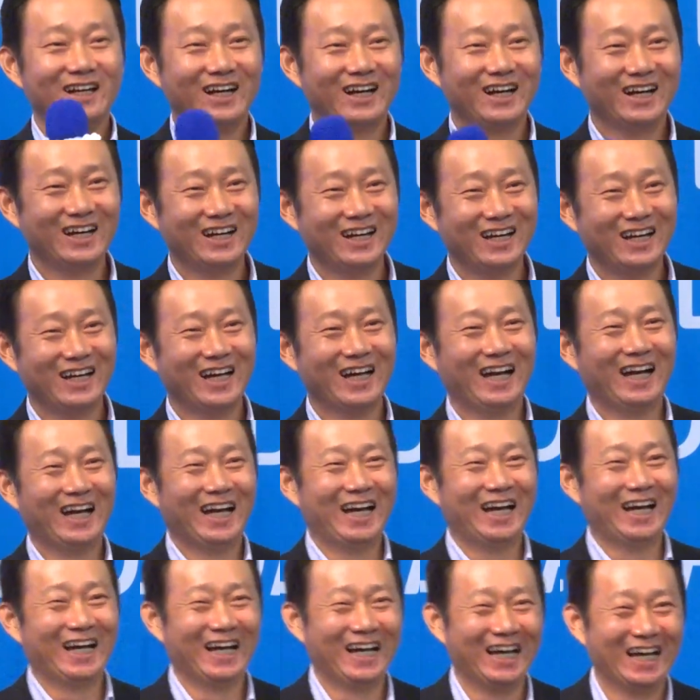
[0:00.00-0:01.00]

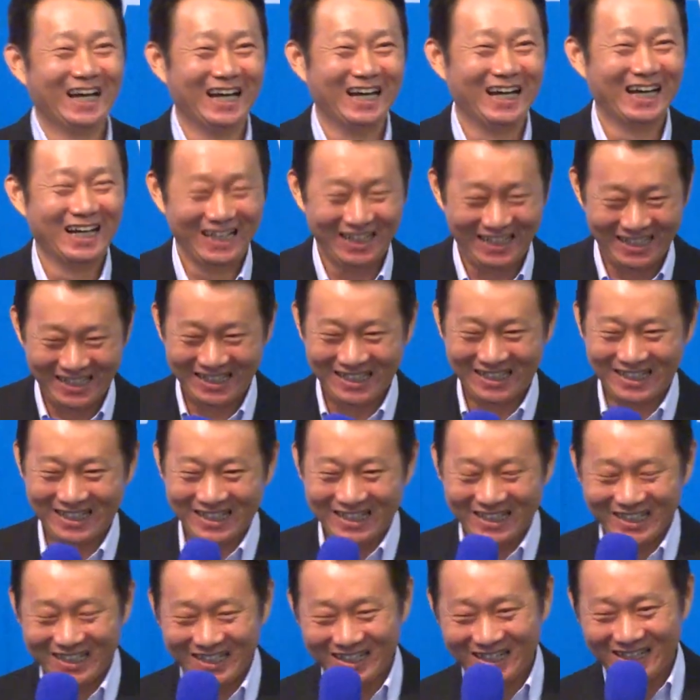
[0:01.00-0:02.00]

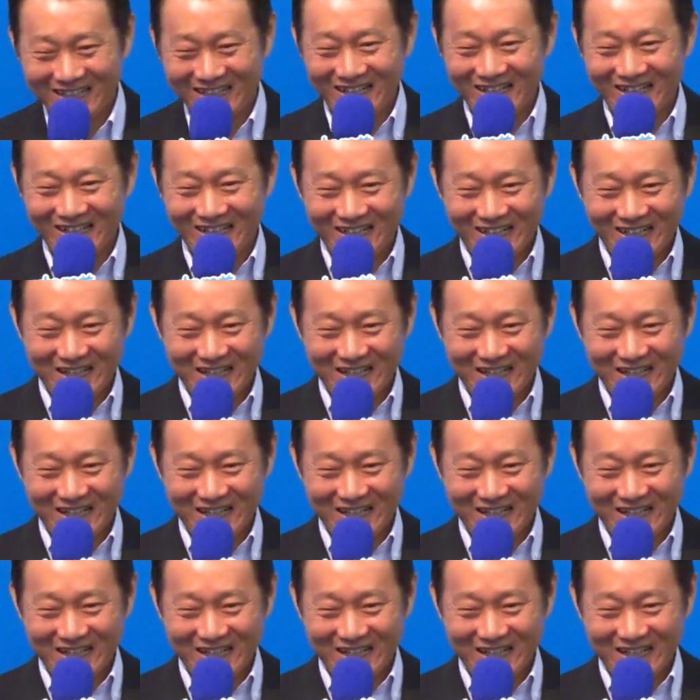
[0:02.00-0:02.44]
(silence)